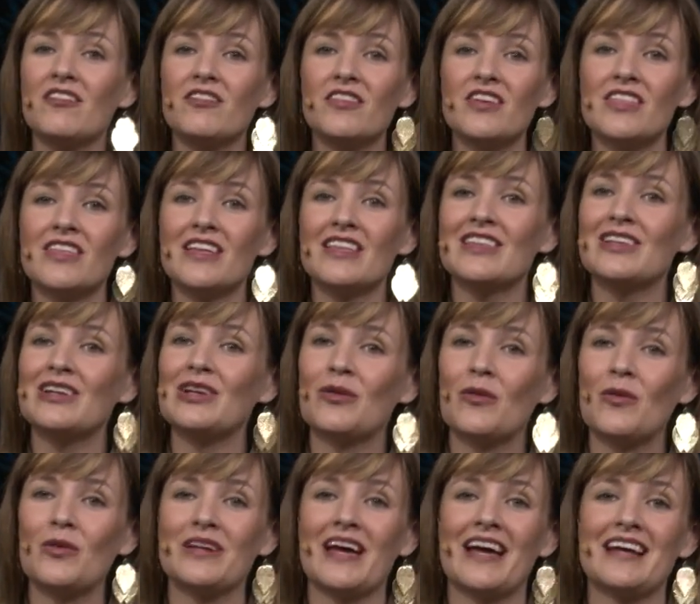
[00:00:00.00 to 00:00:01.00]
everything the
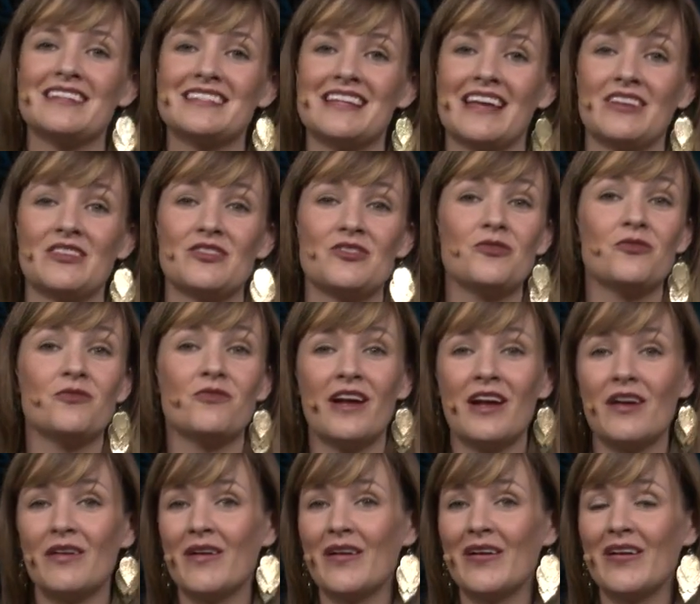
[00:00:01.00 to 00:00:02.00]
Lord had done to
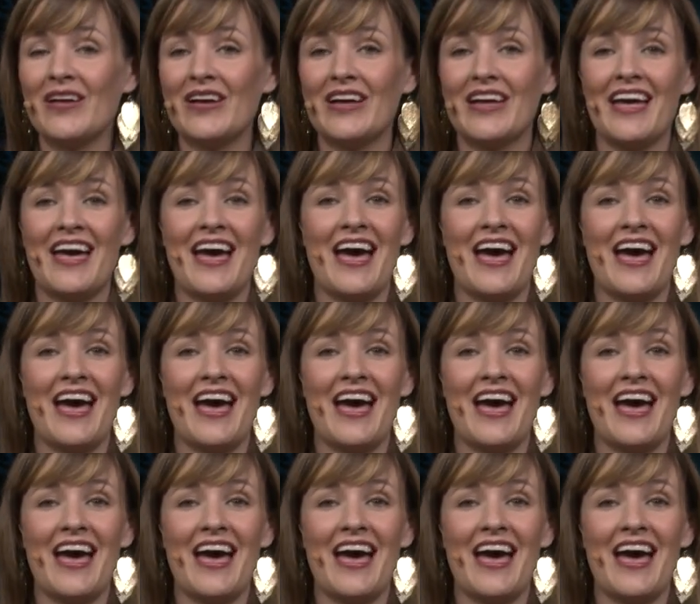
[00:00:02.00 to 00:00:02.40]
Pharaoh